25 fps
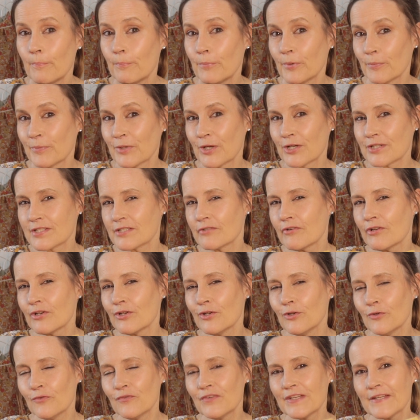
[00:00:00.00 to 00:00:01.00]
But because they're a
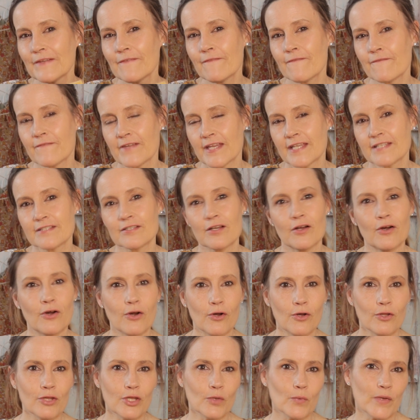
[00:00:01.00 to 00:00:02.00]
lovely fit
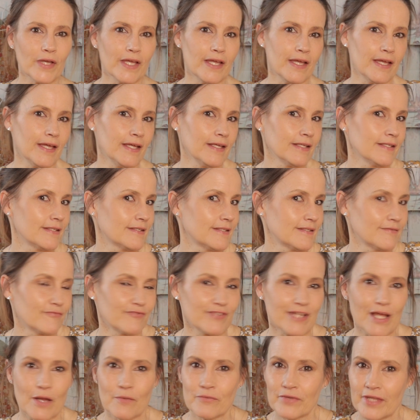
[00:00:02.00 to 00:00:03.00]
all the way
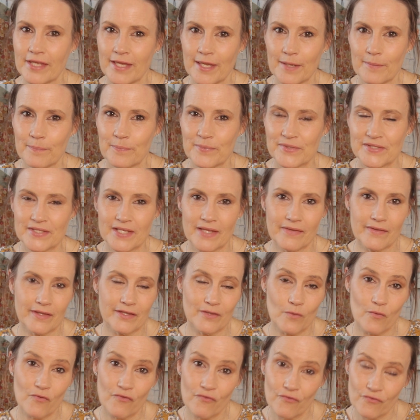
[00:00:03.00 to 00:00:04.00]
down the hips, and
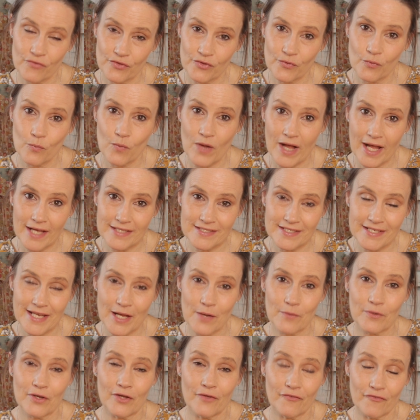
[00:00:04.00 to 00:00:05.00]
then they'll, they'll widen
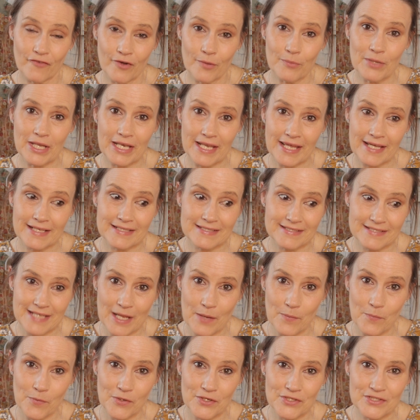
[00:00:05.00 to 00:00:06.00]
out from the legs
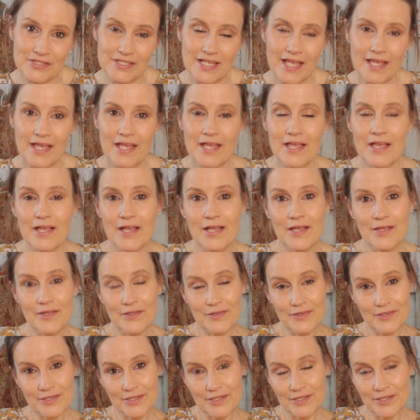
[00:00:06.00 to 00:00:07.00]
downwards.
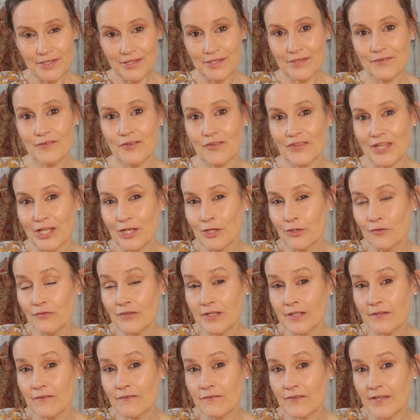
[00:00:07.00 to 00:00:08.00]
You've got that
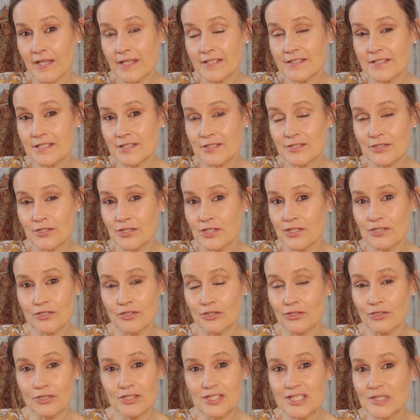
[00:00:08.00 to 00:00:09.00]
lovely fit, so you
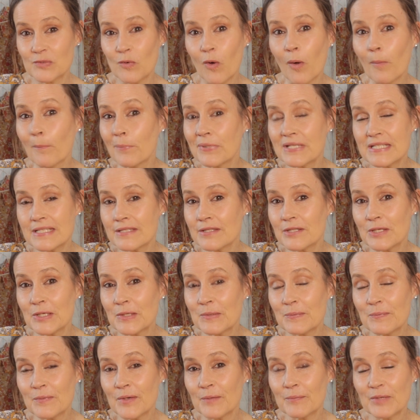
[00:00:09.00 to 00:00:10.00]
don't look swamped in
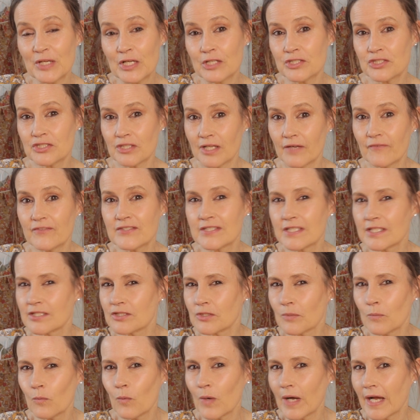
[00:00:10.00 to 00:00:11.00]
them. Because obviously
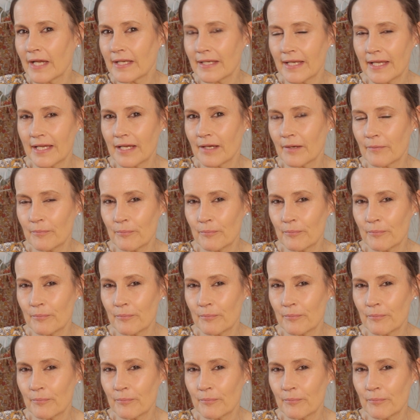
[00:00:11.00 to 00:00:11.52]
some wide leg